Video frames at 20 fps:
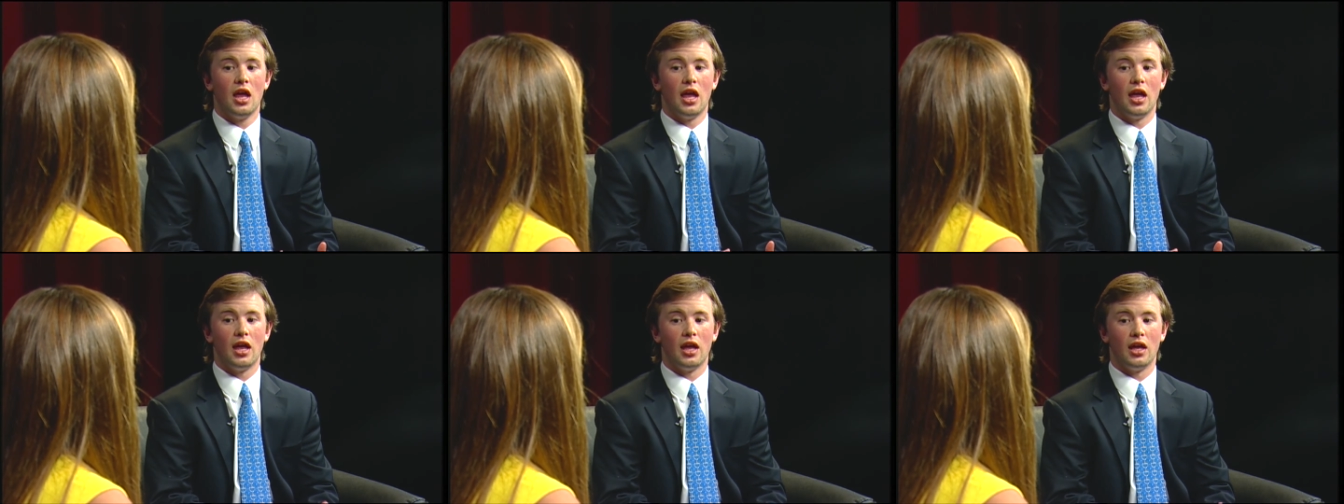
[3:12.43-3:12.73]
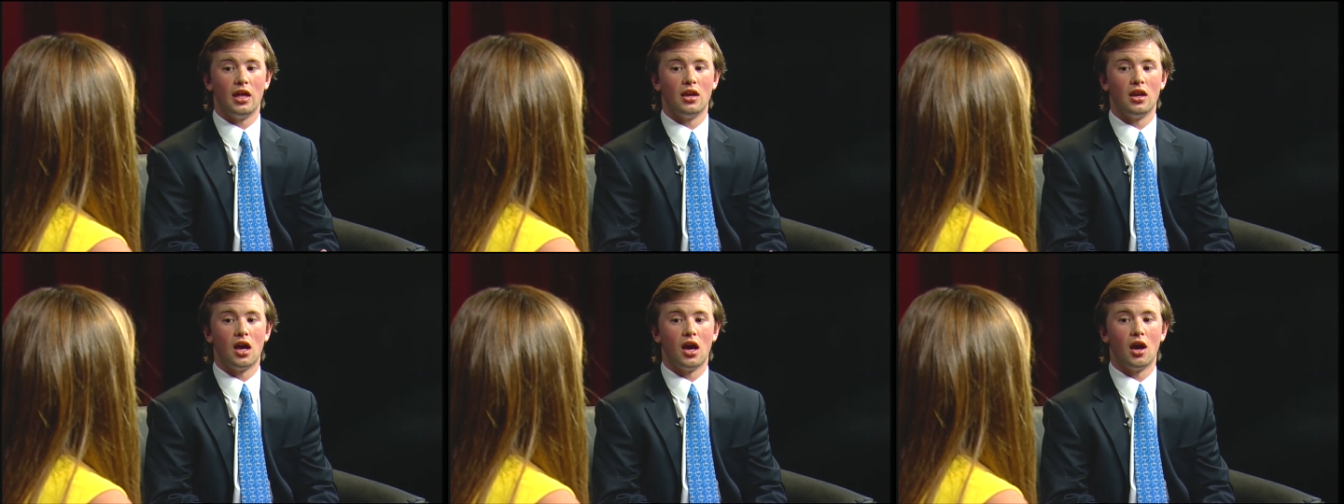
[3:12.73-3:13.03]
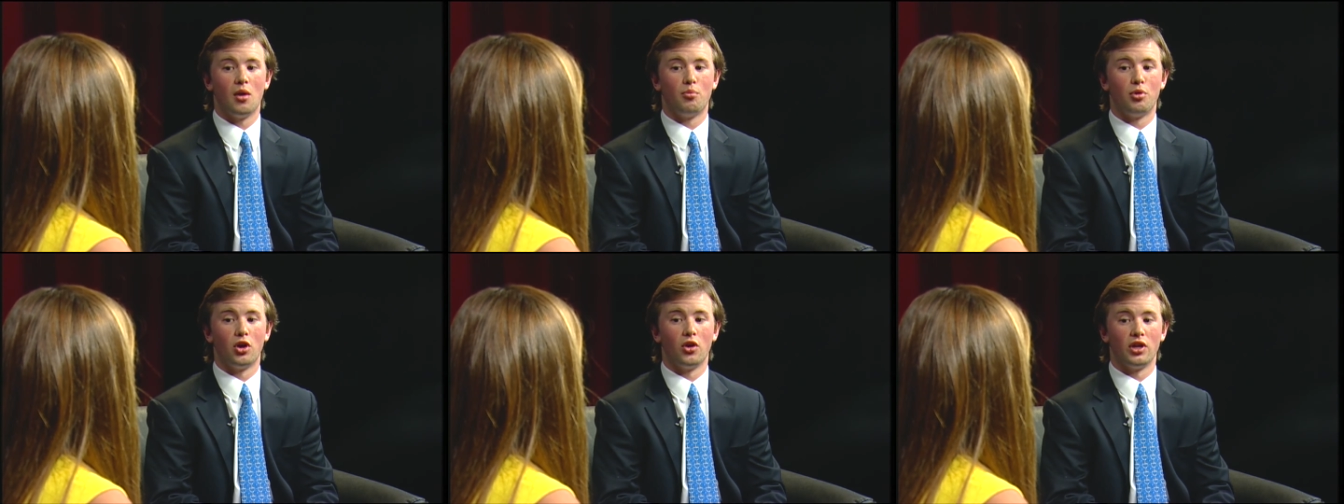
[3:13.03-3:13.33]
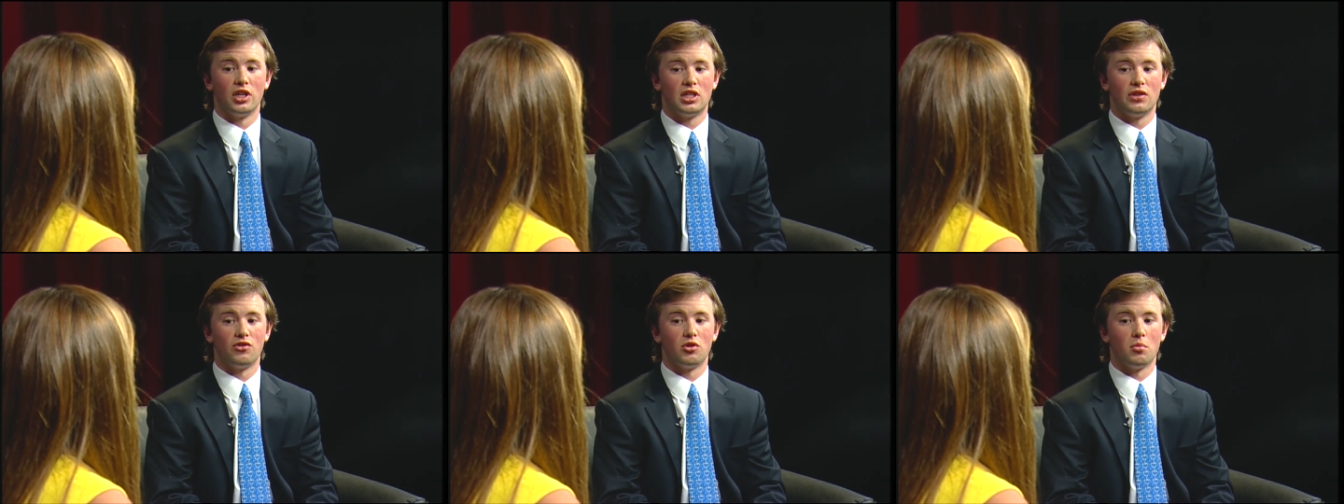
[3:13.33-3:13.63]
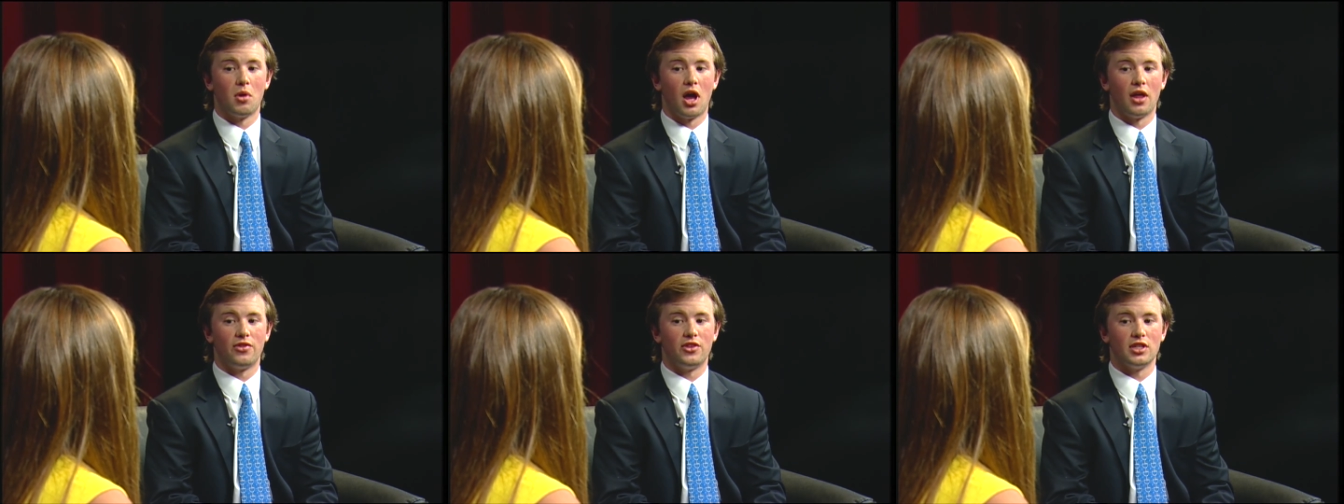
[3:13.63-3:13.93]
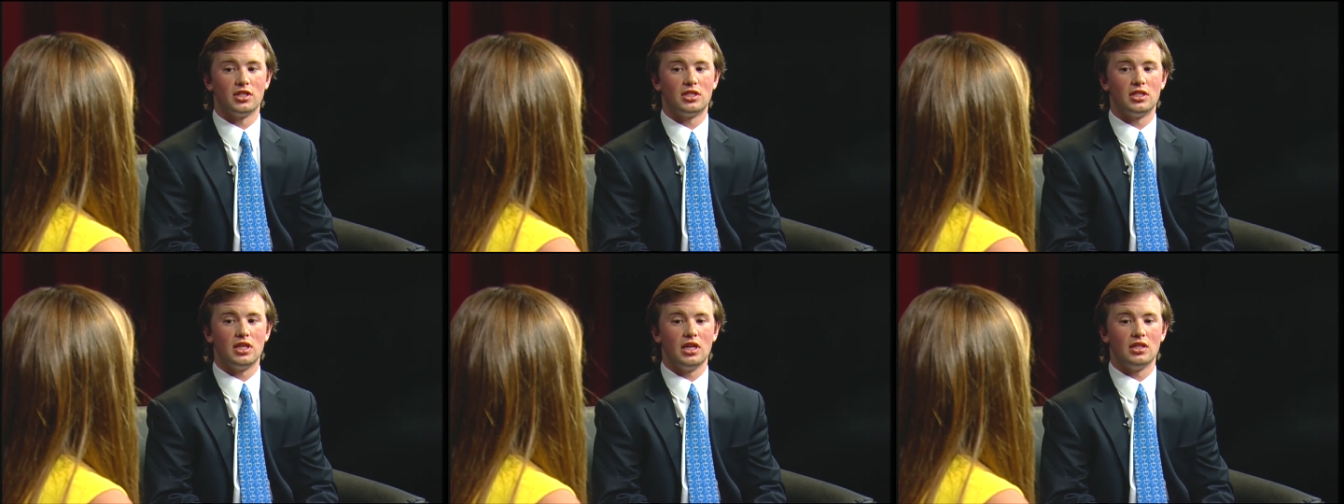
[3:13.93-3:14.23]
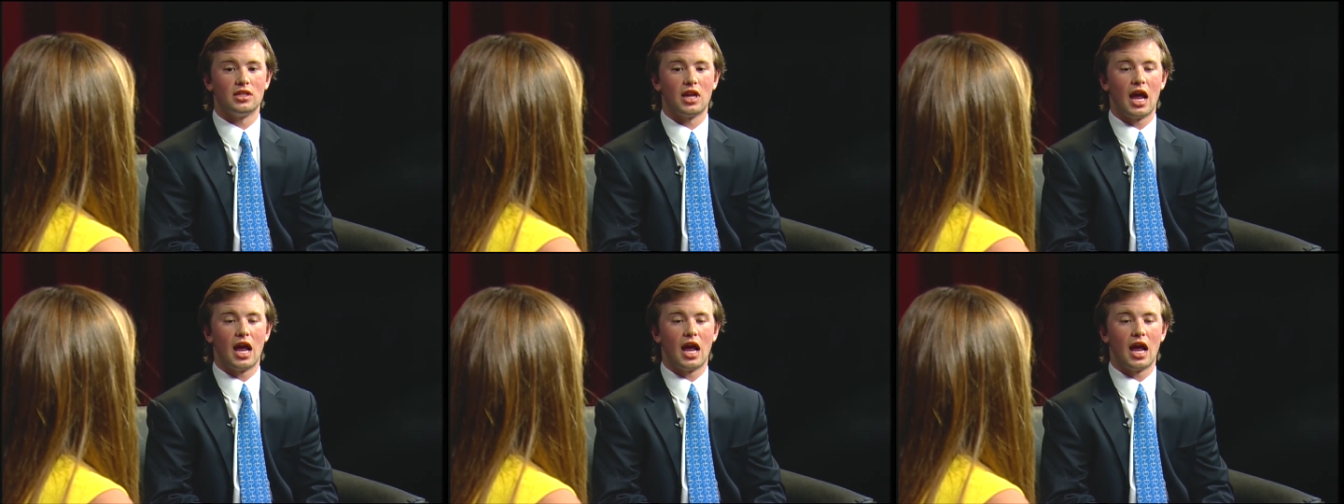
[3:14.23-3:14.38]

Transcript: in Burlington, Vermont this season.